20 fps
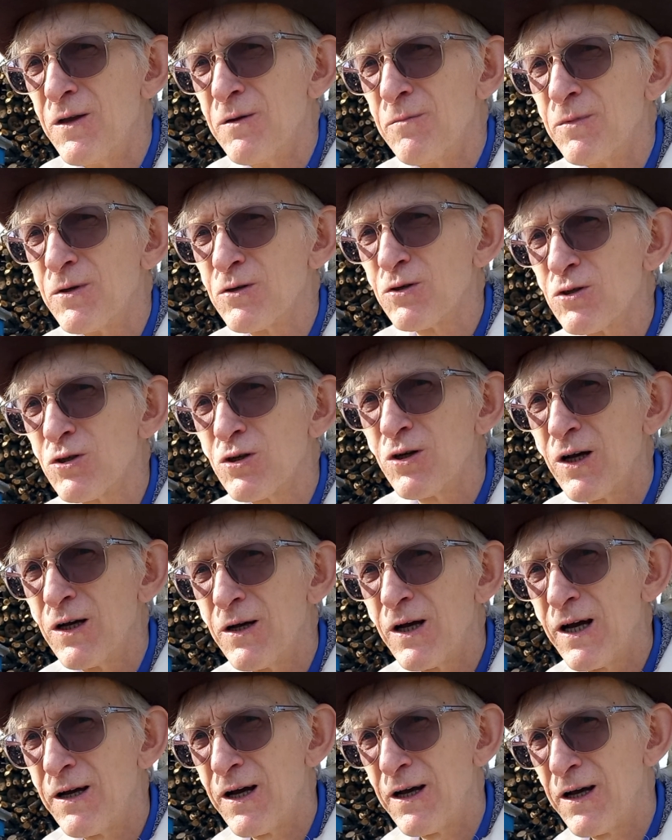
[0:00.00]
because
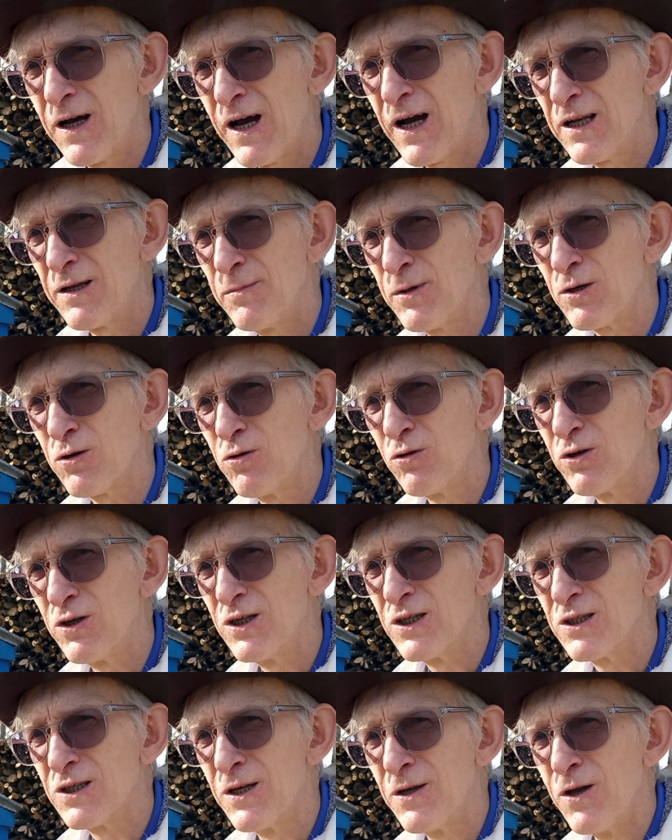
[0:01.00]
honeybee
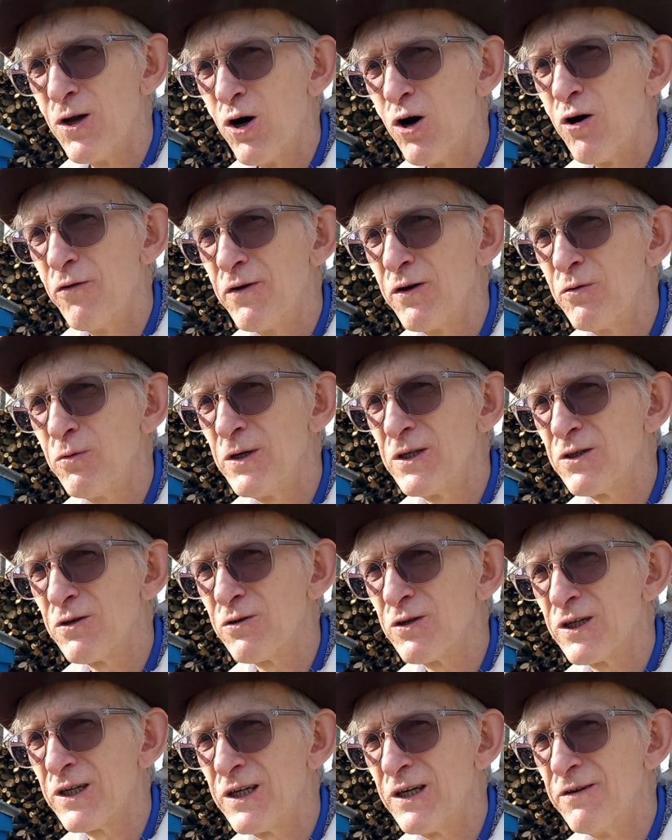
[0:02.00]
colonies
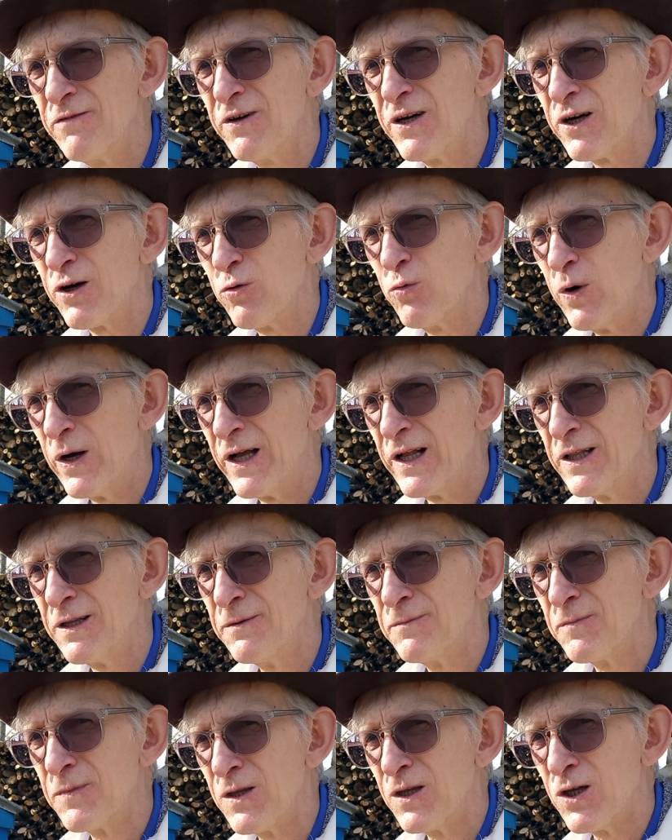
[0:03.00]
overwintered here very well,
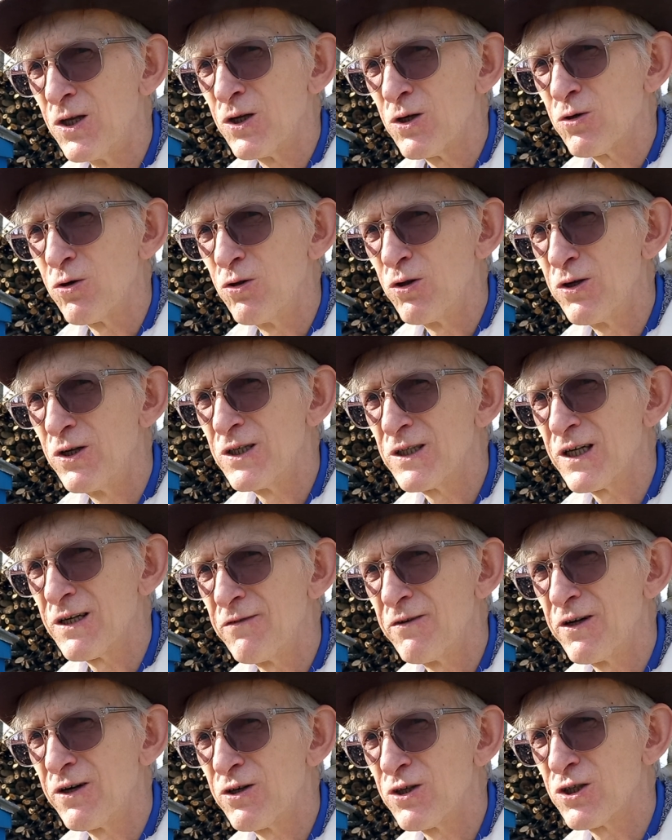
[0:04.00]
colonies are
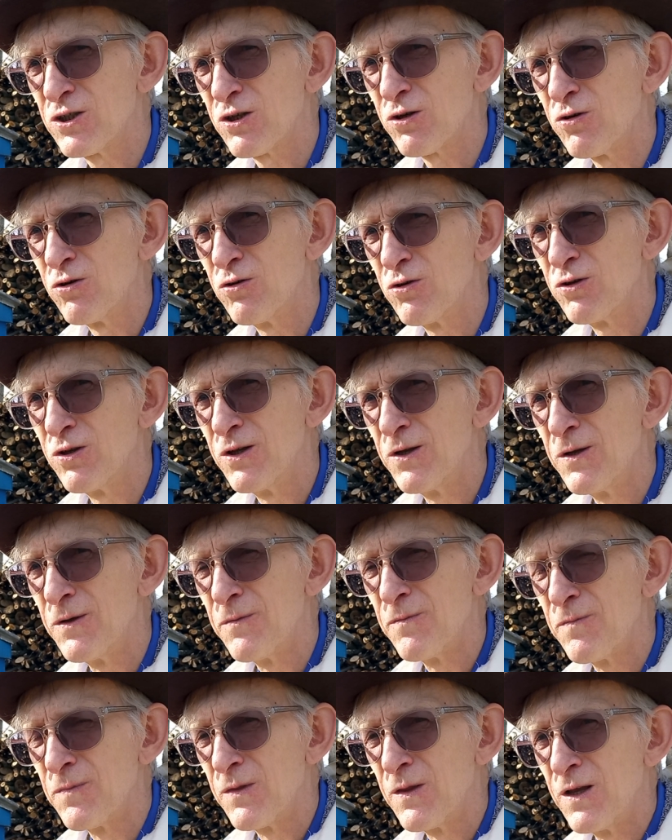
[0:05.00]
very strong,
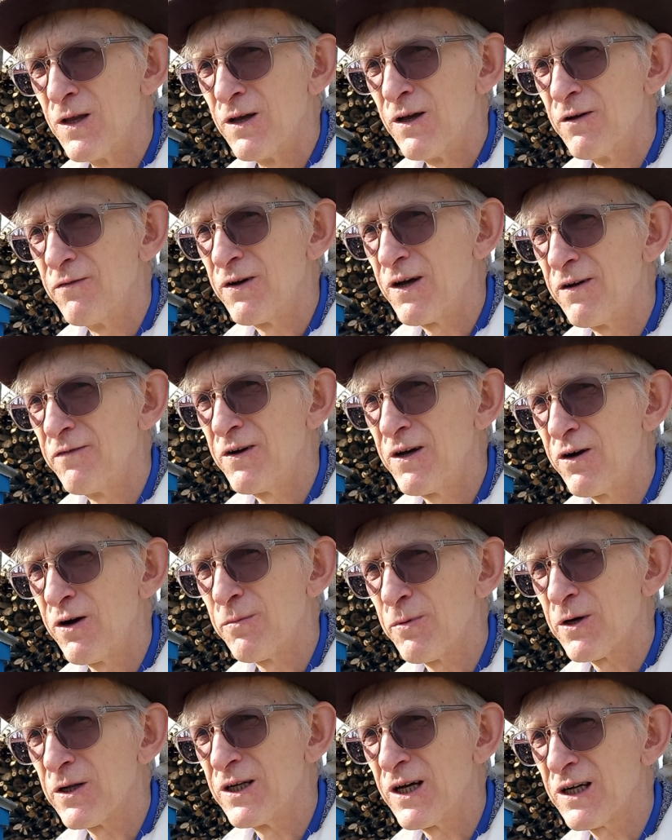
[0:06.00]
they are very
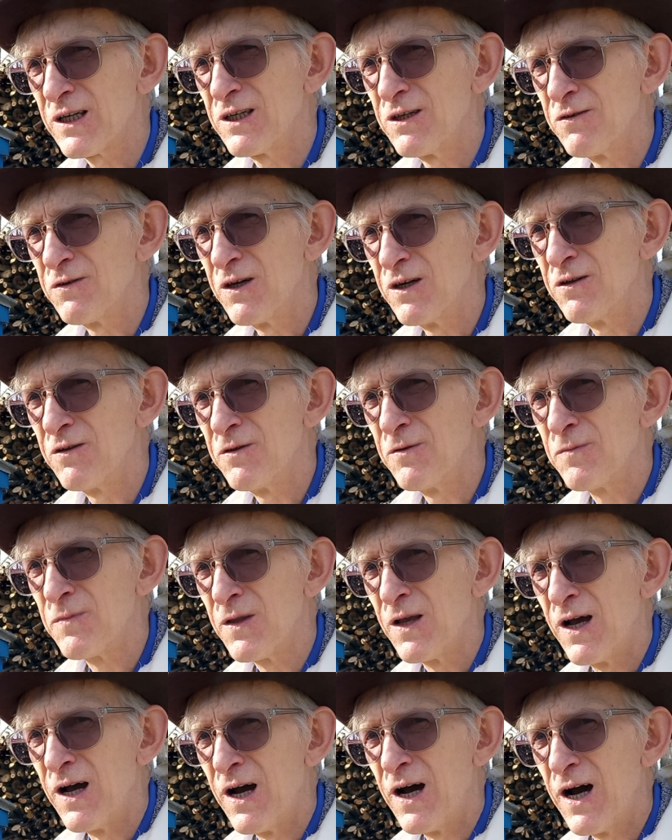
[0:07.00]
productive, and
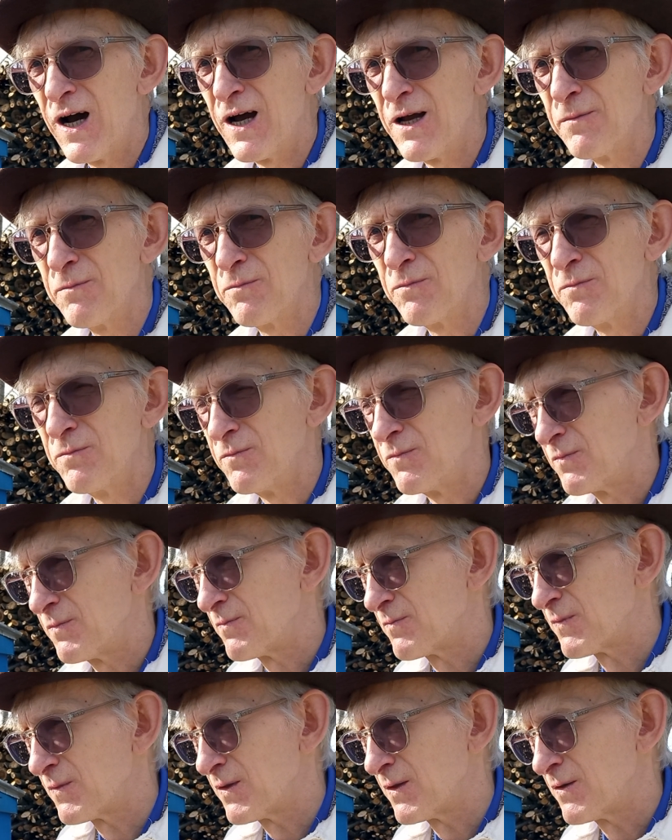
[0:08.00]
I
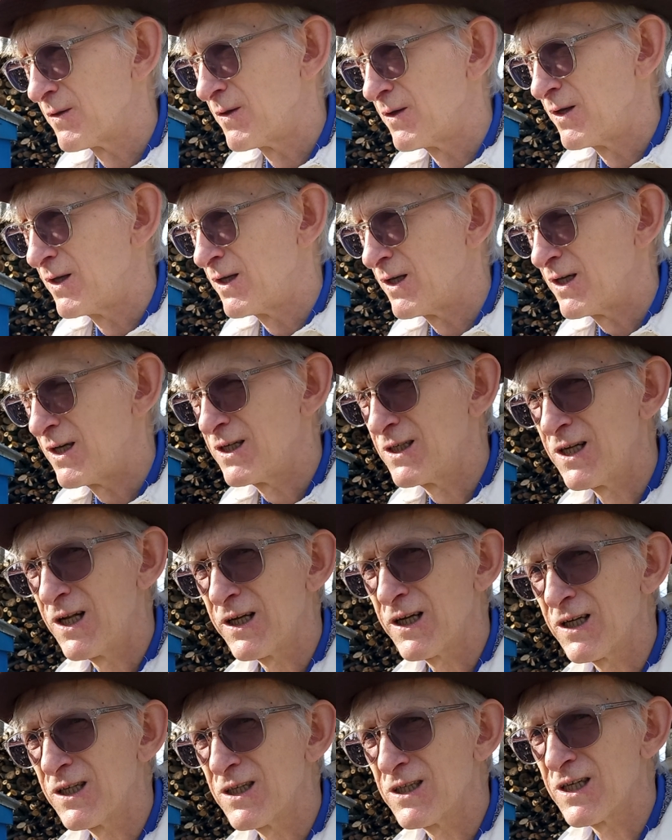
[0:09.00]
easily
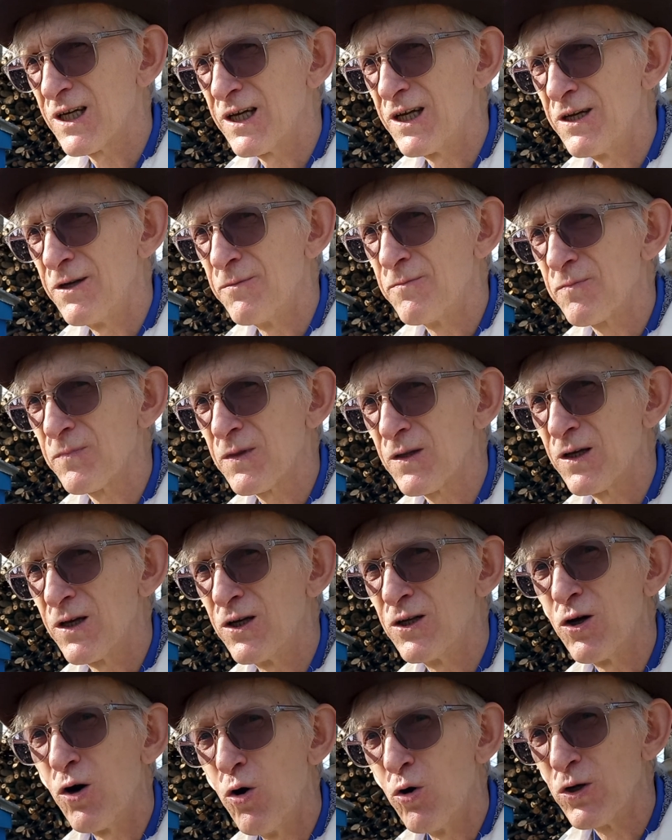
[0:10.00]
can say
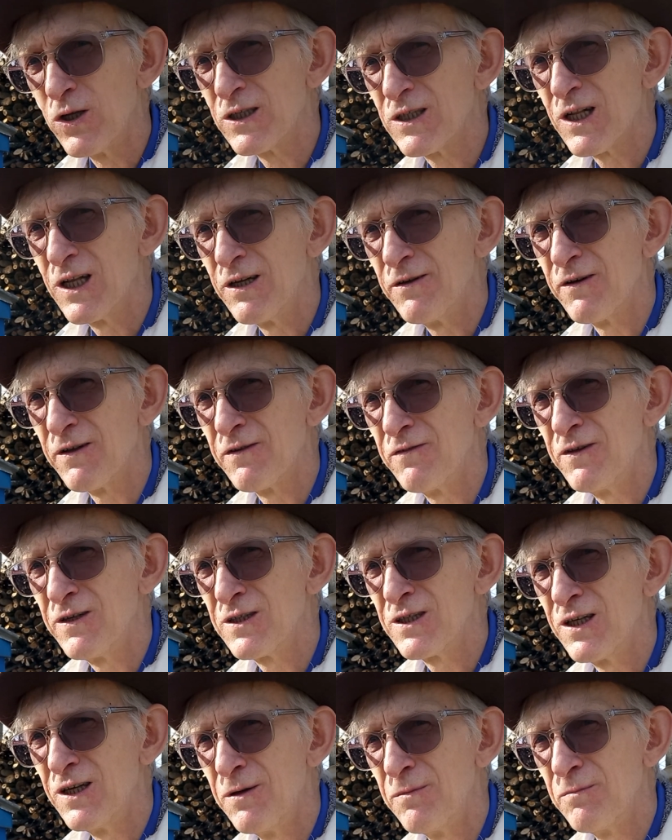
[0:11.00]
and honestly that
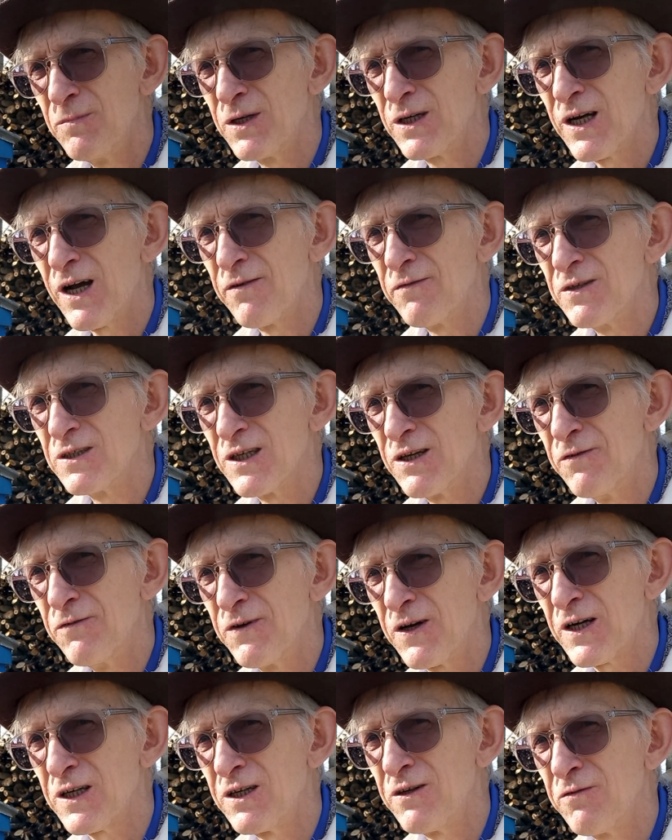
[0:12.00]
this beehive is
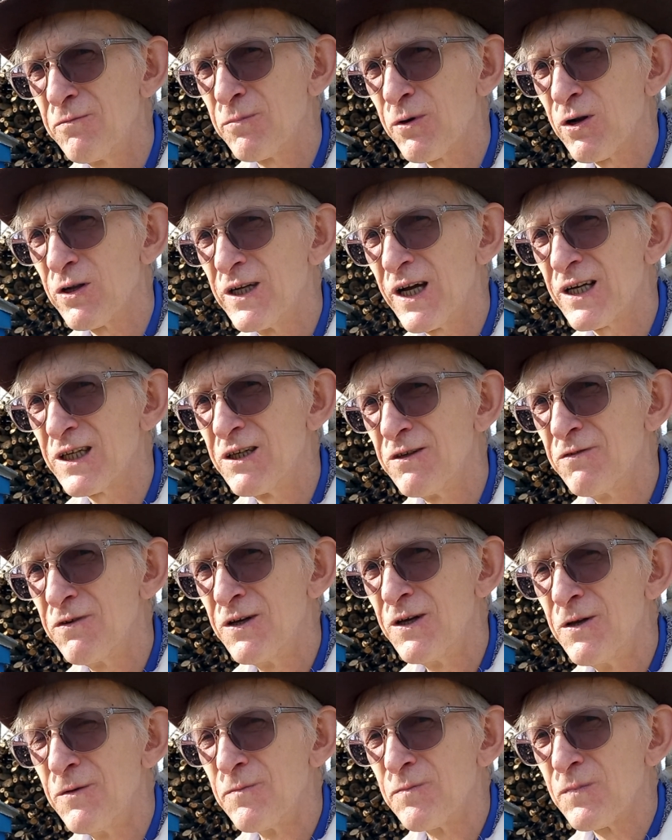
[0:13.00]
effective, productive,
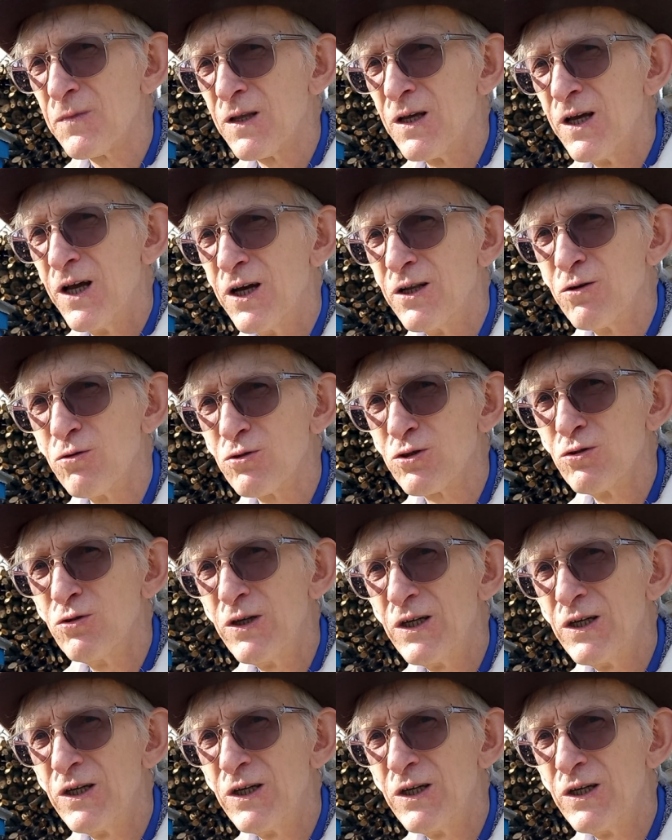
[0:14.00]
and also